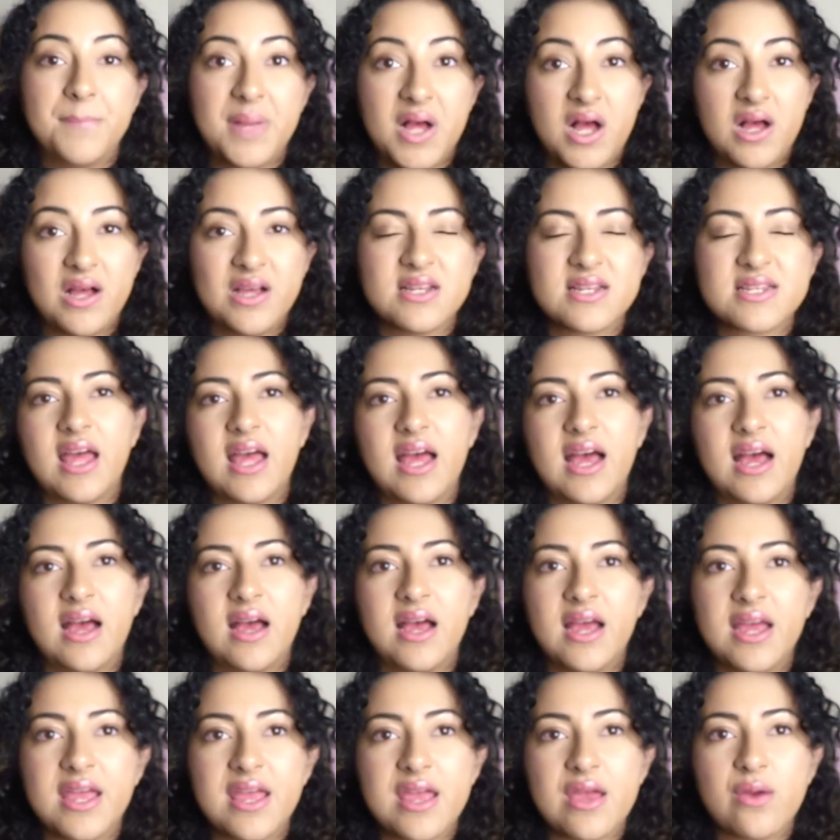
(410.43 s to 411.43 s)
But
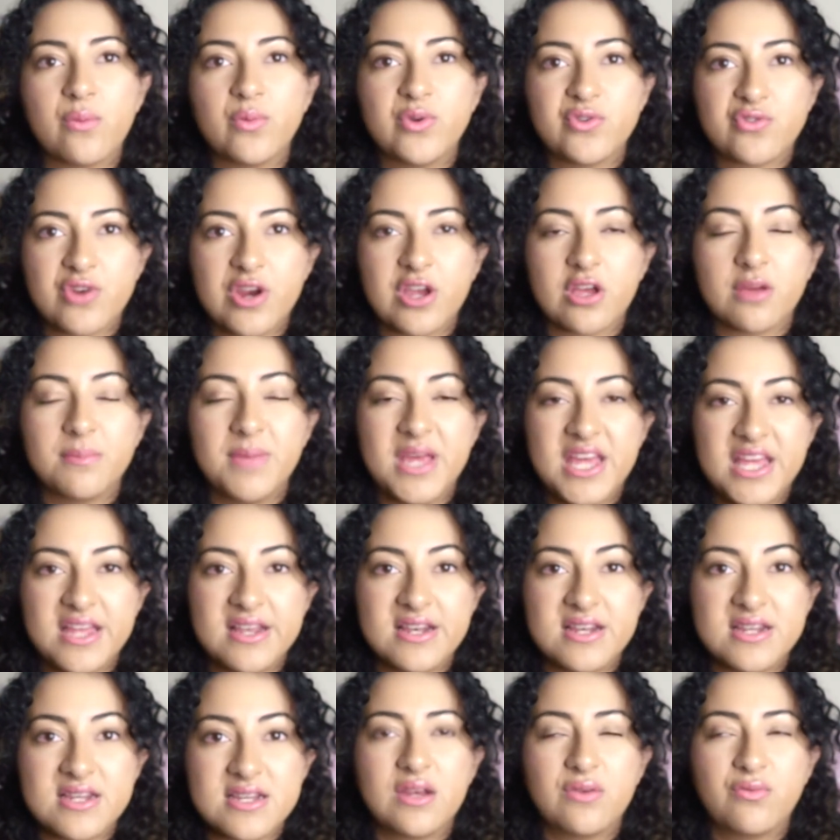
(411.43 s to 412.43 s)
I would
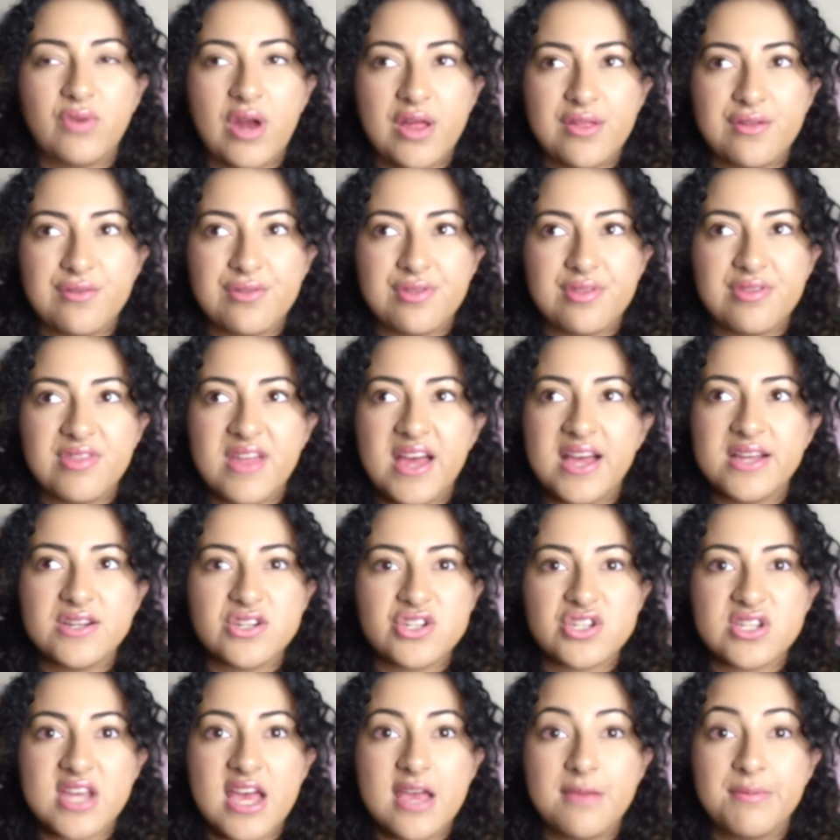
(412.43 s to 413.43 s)
recommend, rather than that,
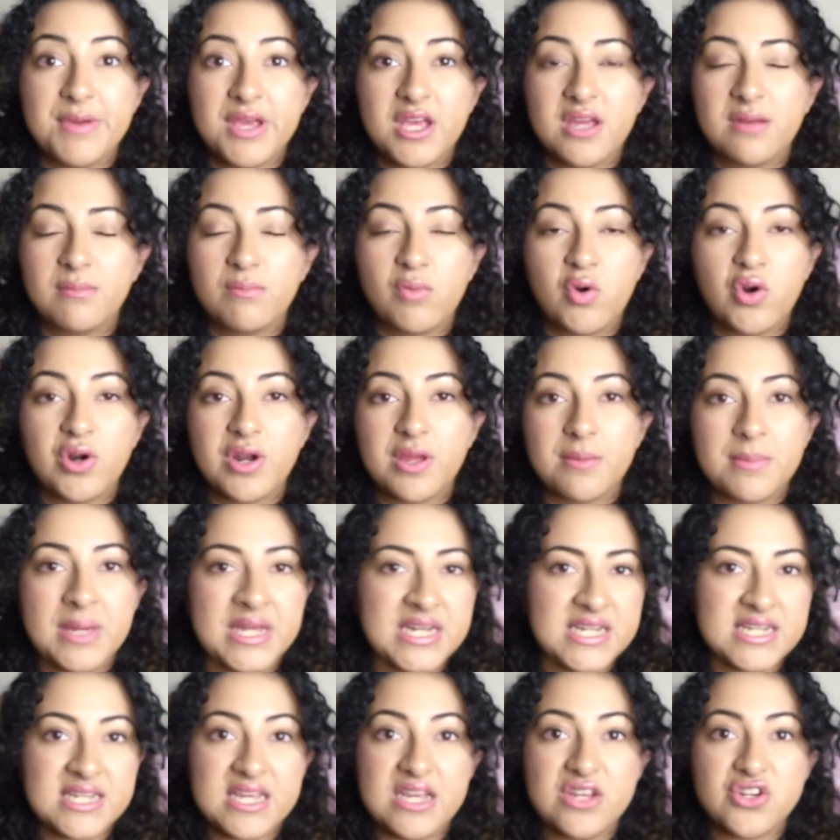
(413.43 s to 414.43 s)
just typing in morning
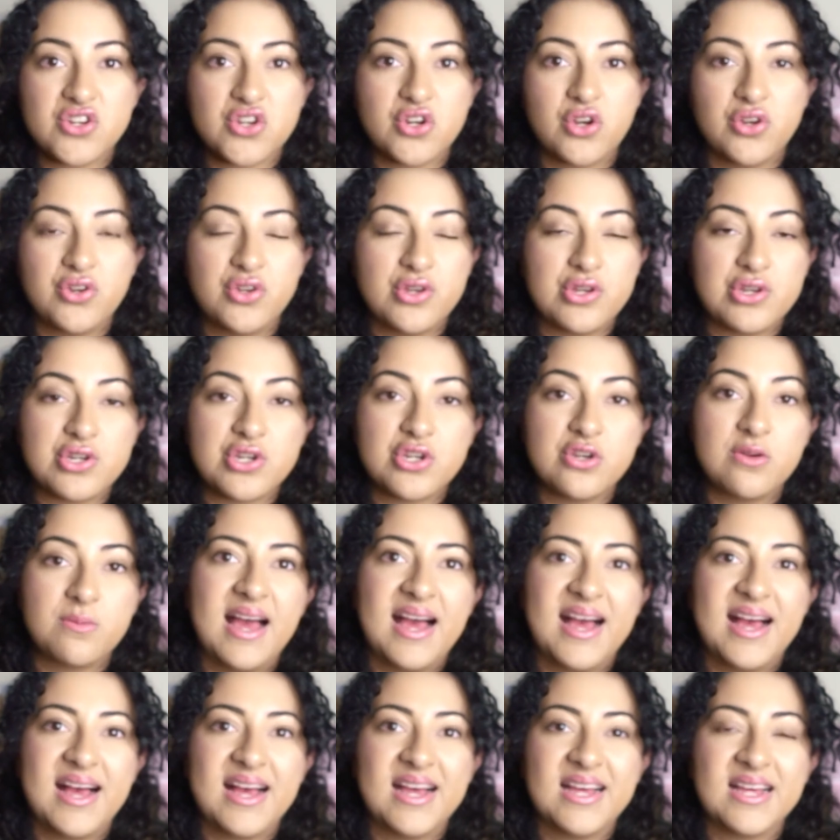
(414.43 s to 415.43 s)
meditation on YouTube
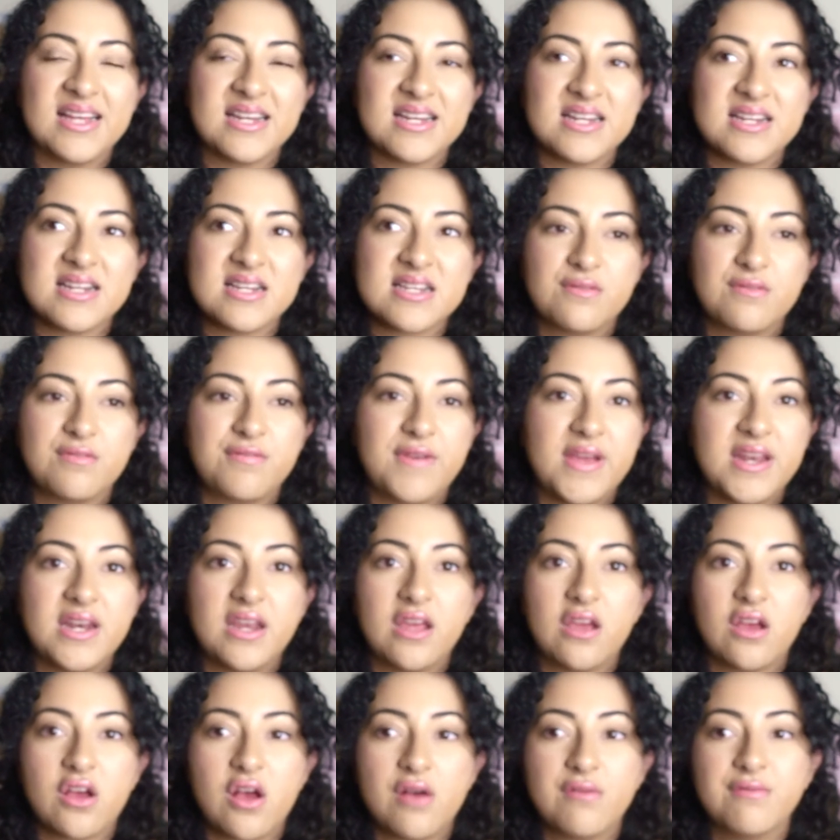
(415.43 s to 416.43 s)
and
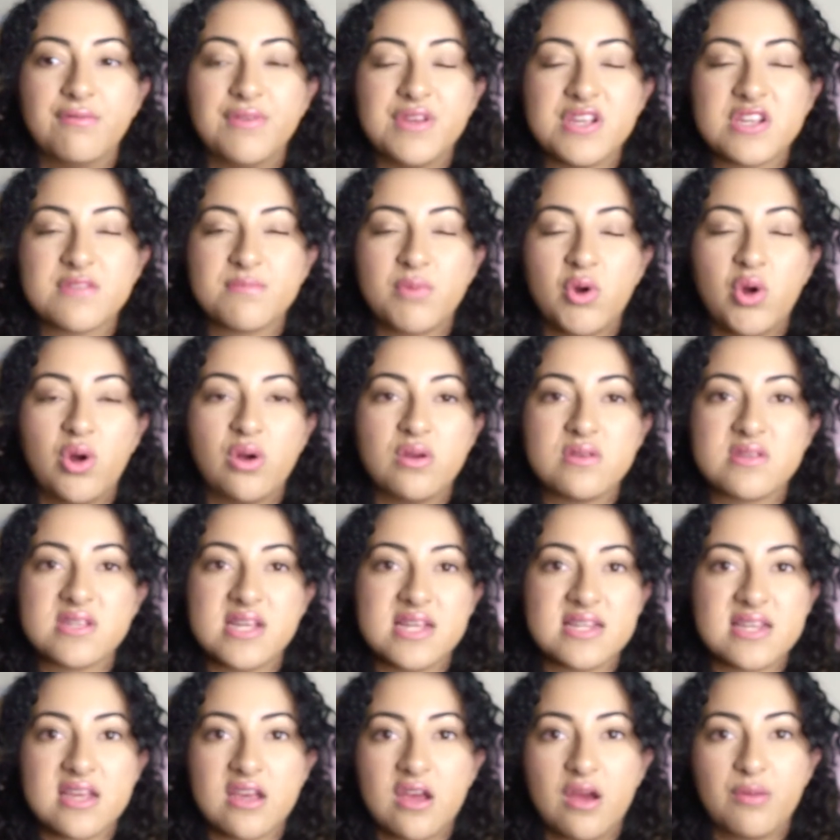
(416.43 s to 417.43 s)
finding a comfy spot,
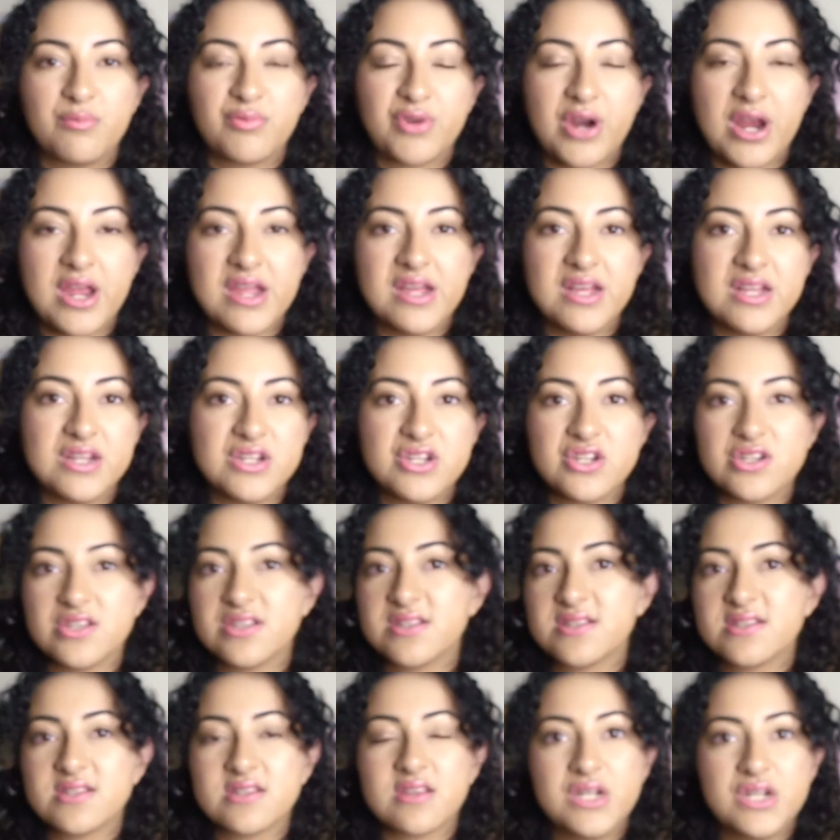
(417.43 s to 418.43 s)
sitting upright and
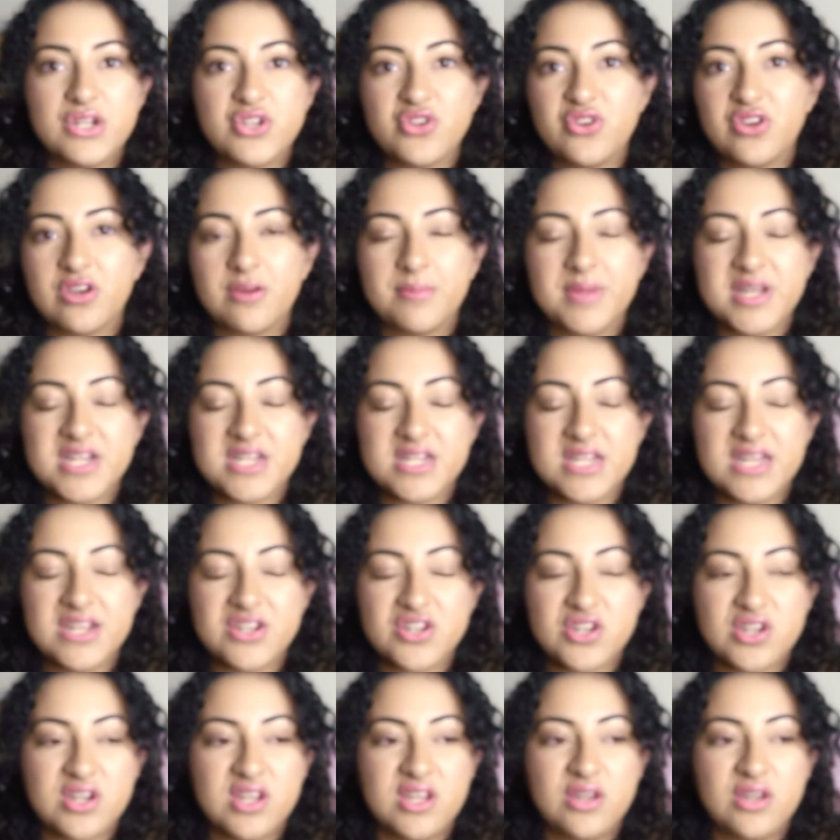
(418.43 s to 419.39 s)
just doing a meditation.